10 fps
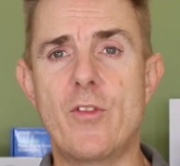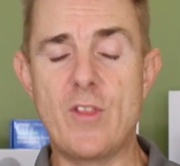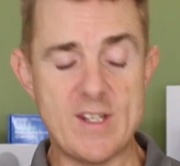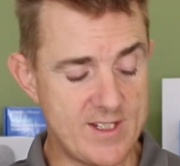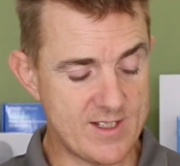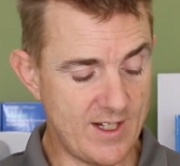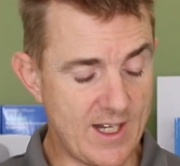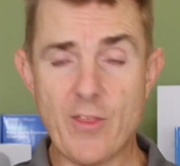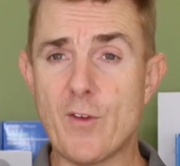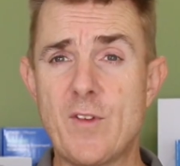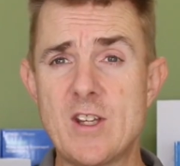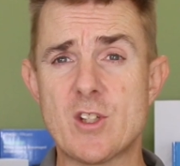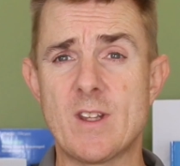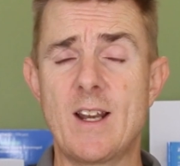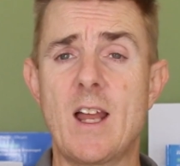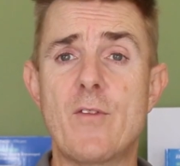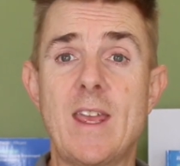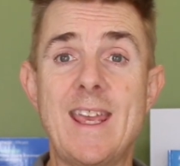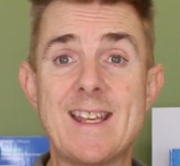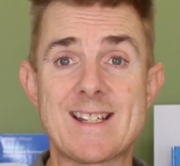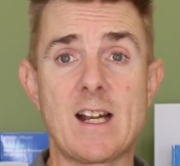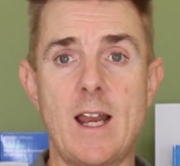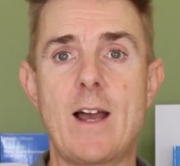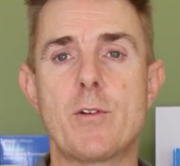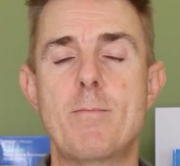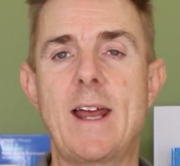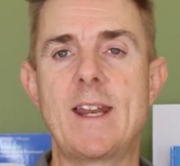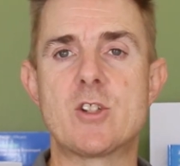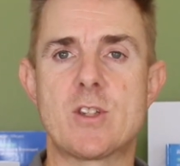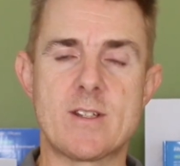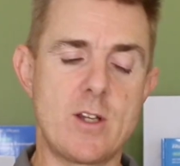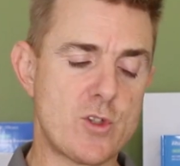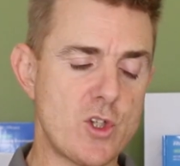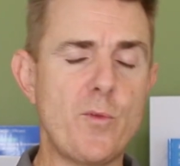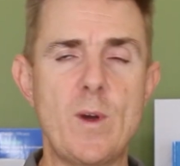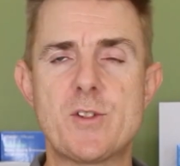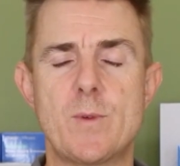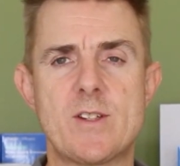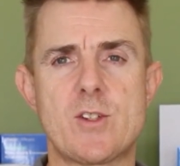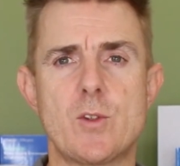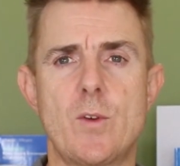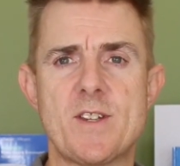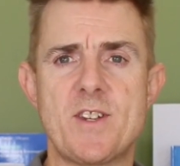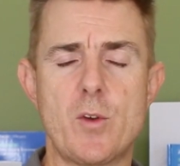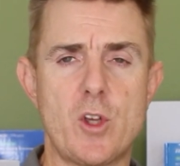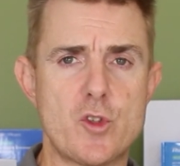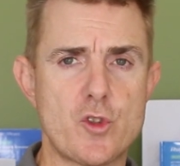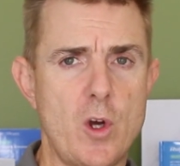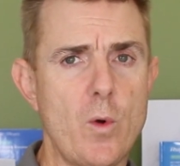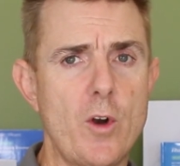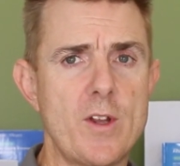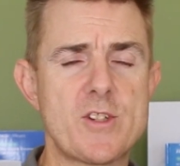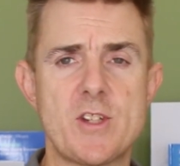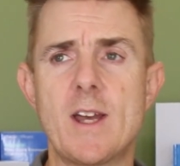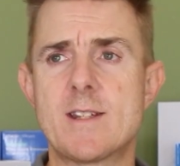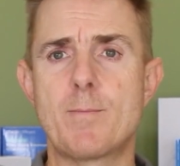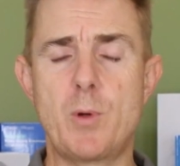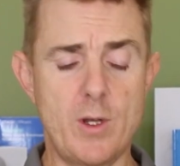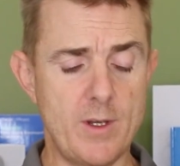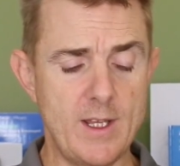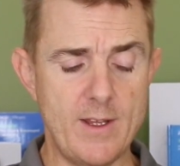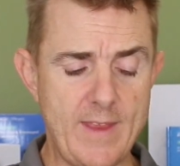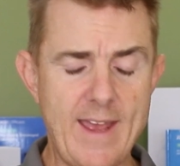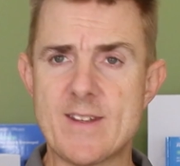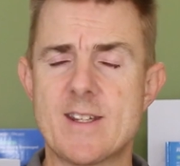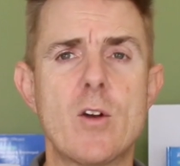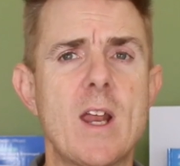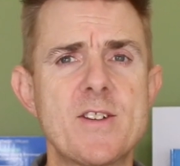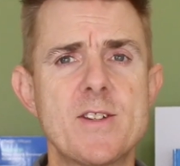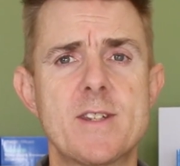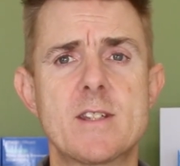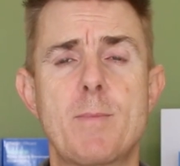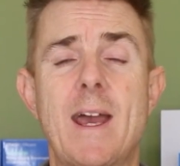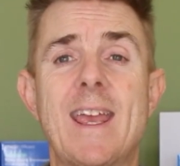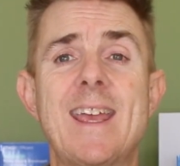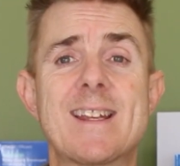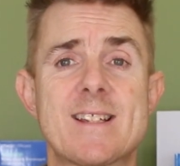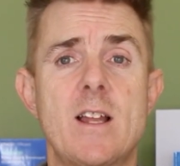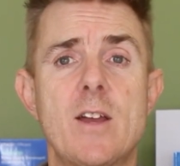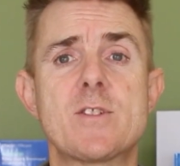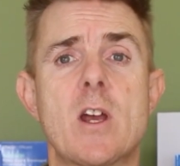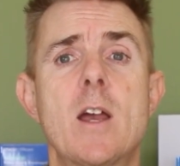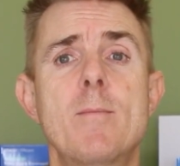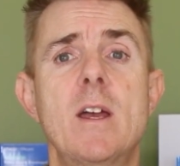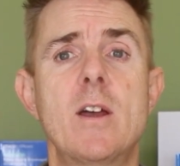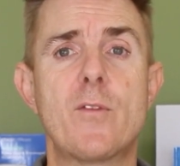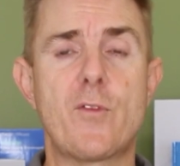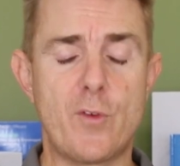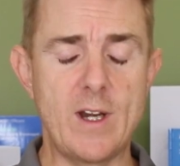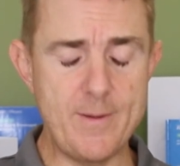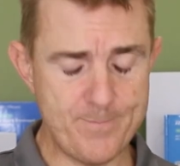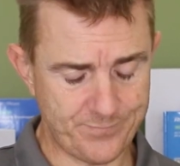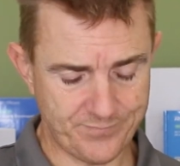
this is another feature that I love. It's cloud managed. There's no software to install. There's no controller on site to put there. There's no licensing to pay. It is lifetime free